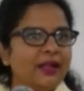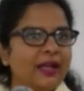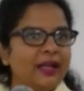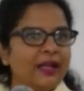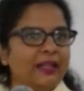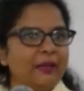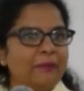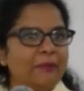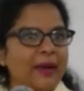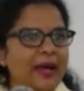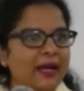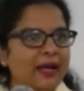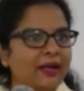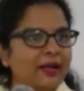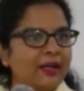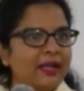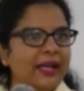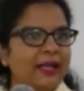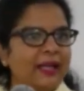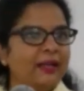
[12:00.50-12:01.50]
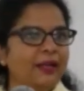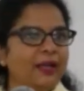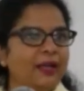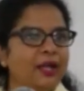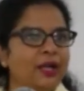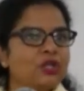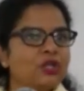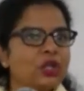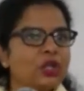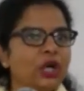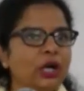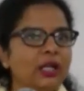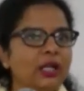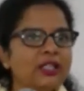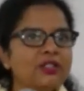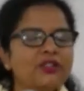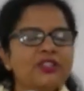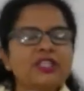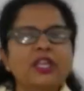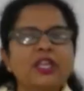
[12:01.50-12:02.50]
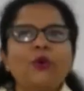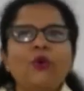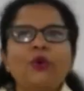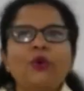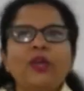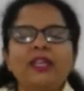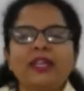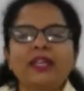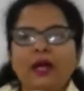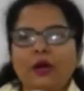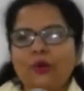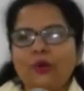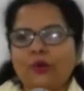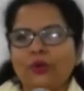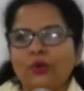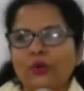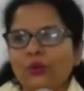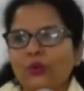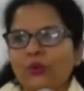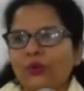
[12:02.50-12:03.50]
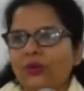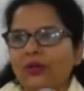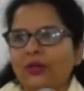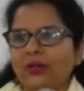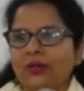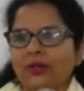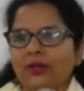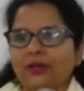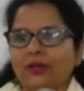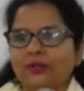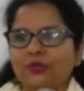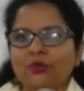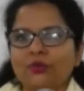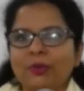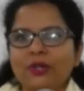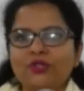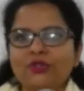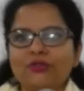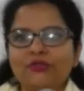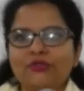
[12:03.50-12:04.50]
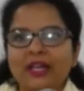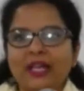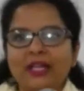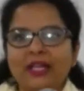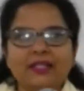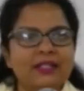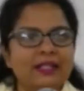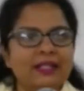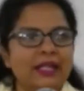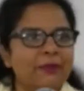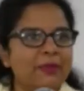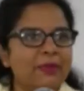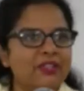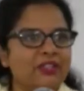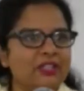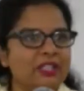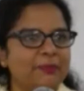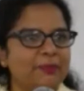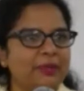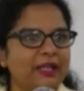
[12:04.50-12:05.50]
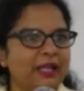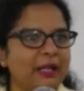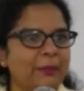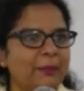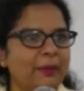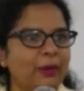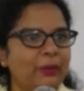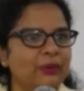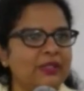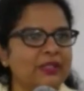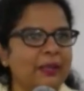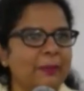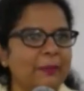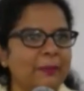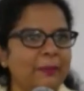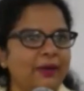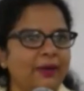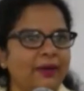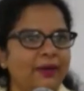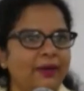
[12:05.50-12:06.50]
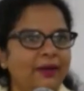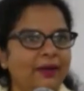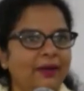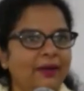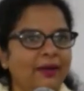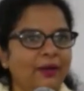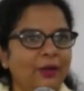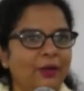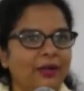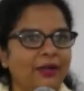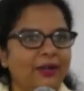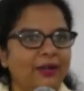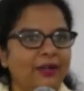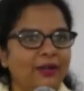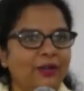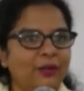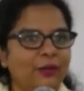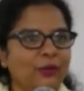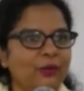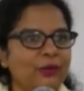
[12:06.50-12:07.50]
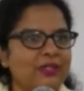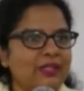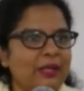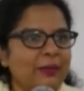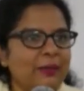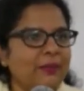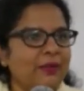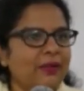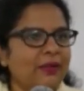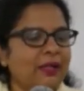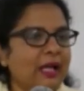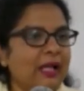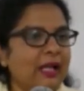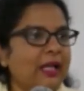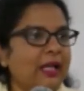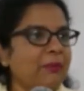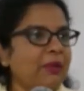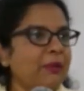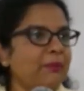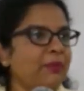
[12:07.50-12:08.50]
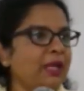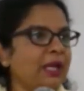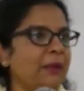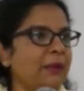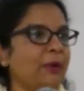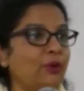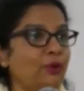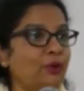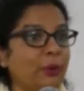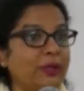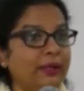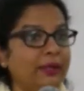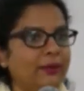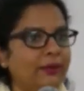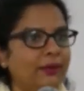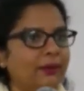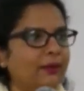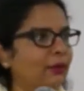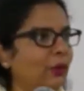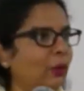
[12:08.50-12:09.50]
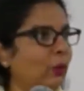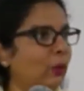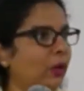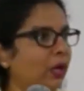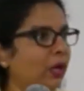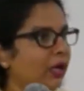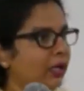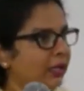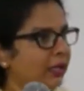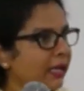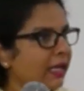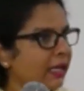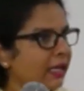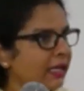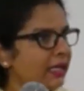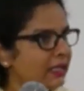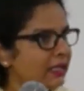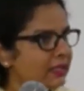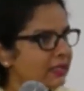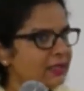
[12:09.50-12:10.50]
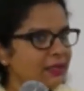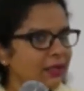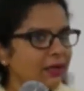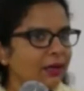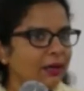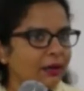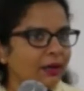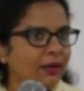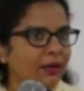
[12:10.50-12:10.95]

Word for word: and then back again. So God does not say, okay, now you know uh, too much of rains. Let me just bring about some, uh, uh, you know, some. Uh, let me bring about winter. No, there is a,